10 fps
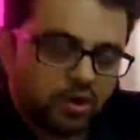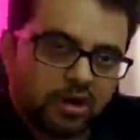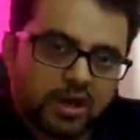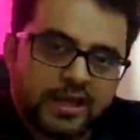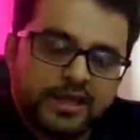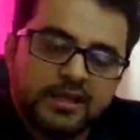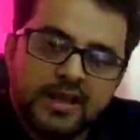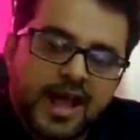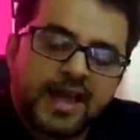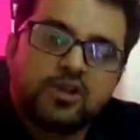work like
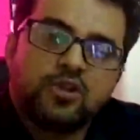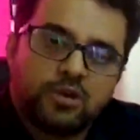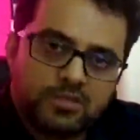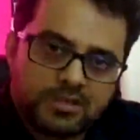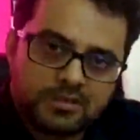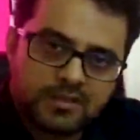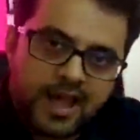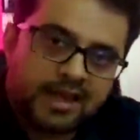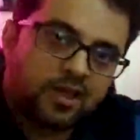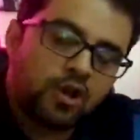ergonomics.
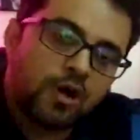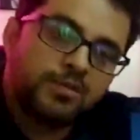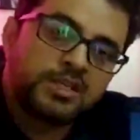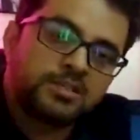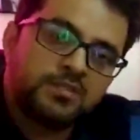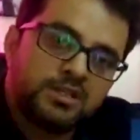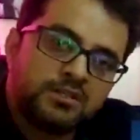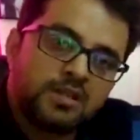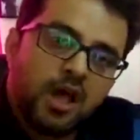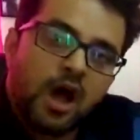Ergonomics means
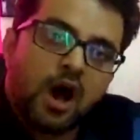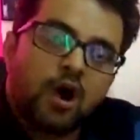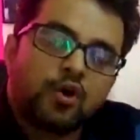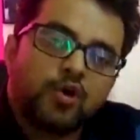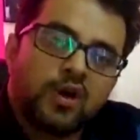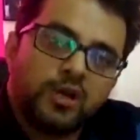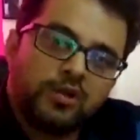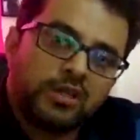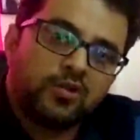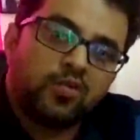how you are
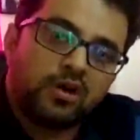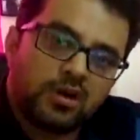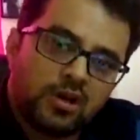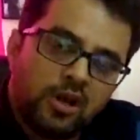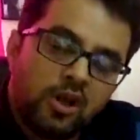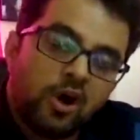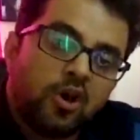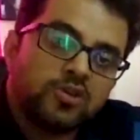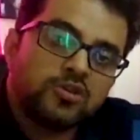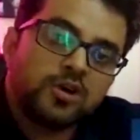doing the work,
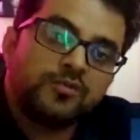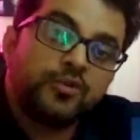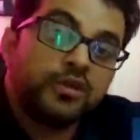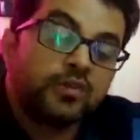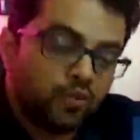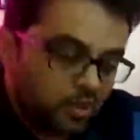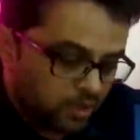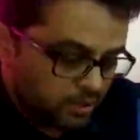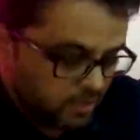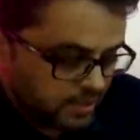laws of doing work.
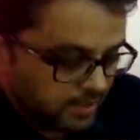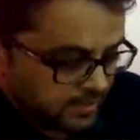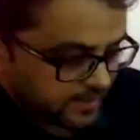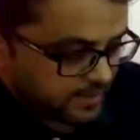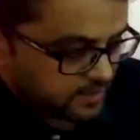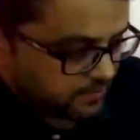That is